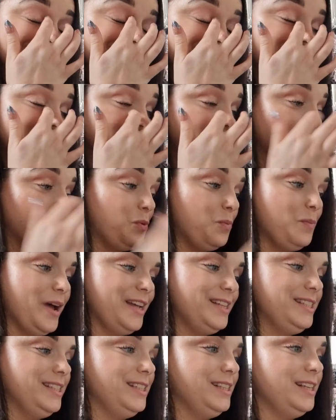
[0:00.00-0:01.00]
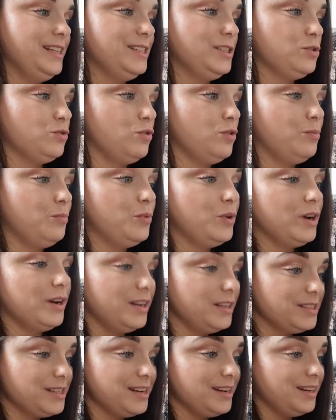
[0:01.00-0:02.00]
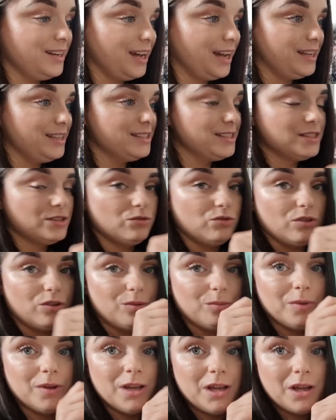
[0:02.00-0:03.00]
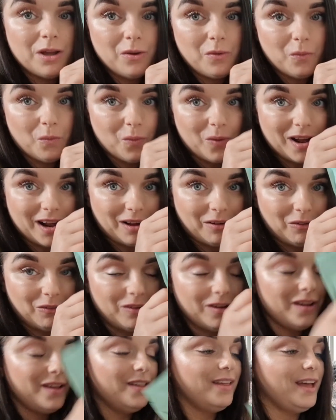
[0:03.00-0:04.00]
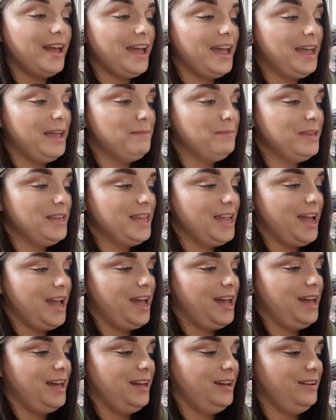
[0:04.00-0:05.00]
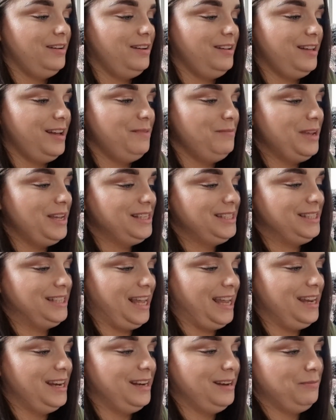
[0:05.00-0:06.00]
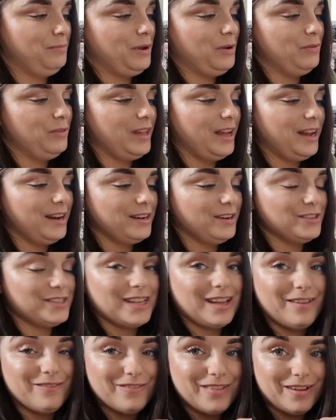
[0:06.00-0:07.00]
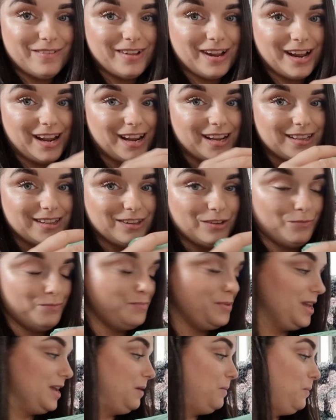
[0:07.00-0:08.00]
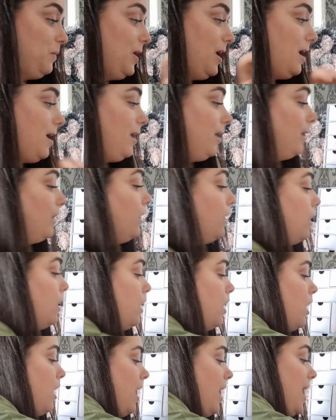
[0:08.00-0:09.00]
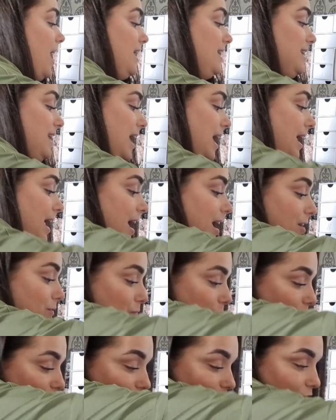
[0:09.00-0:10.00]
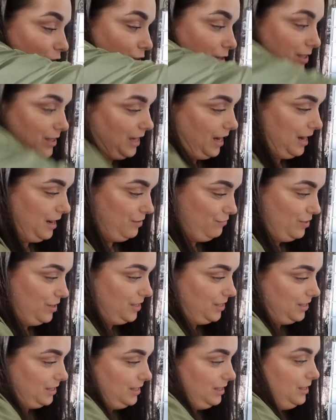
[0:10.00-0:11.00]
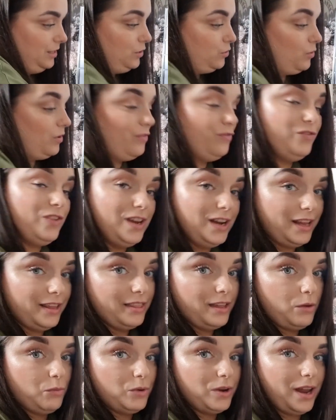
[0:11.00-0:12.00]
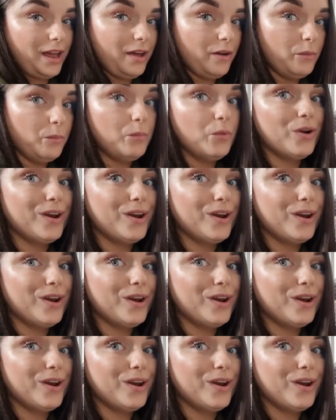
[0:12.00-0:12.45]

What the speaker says: So messy, this scrub, but it is a nice scrub. Wow. Yeah, I'm excited about that because I have never had the big bag, and I have been false tanning recently, so I feel like that would help.